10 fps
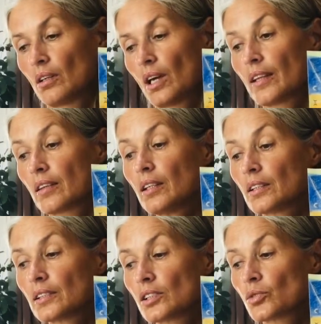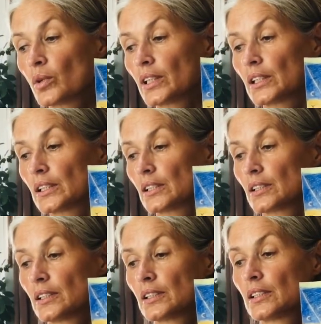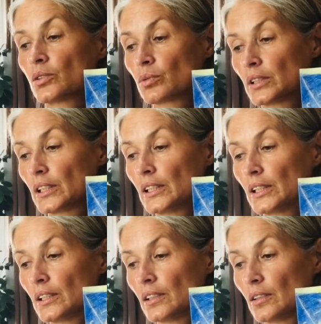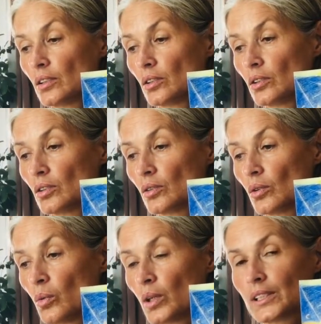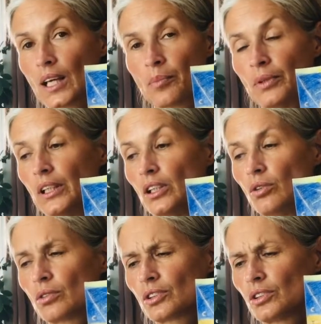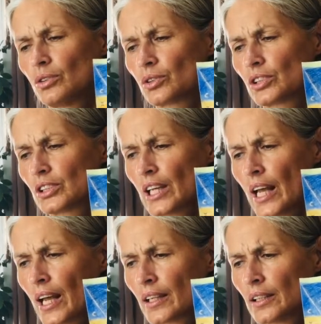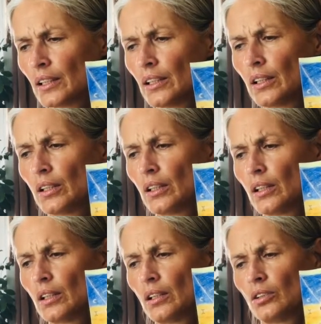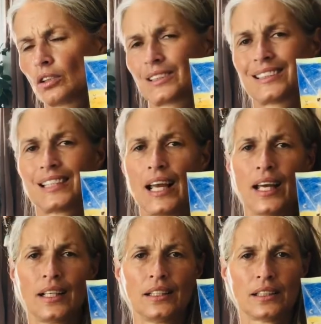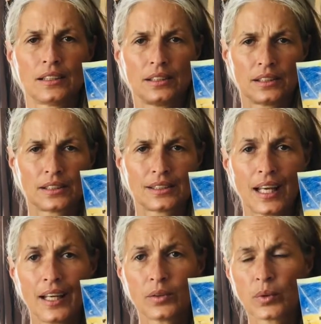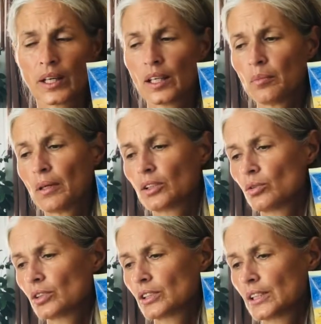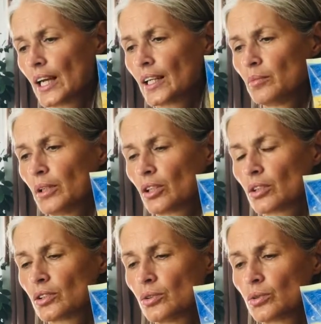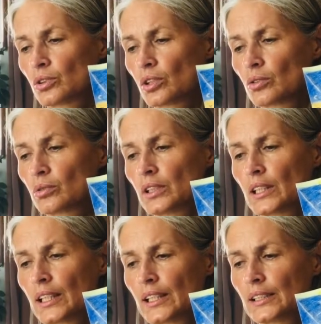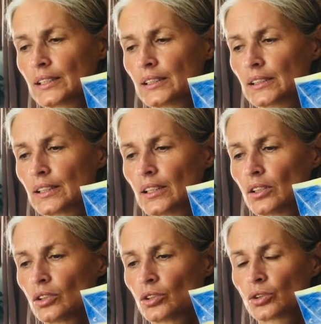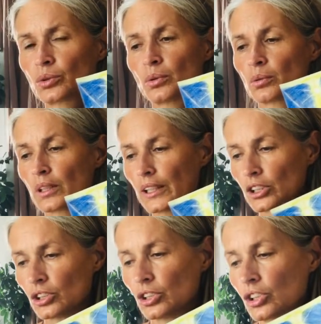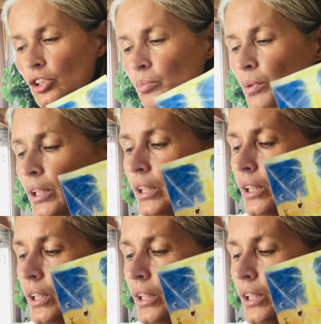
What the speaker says: I think this is what it is. This is really what's happening. You're sad. Not sad in a sad way, but you're sad because you start realizing that the true relationship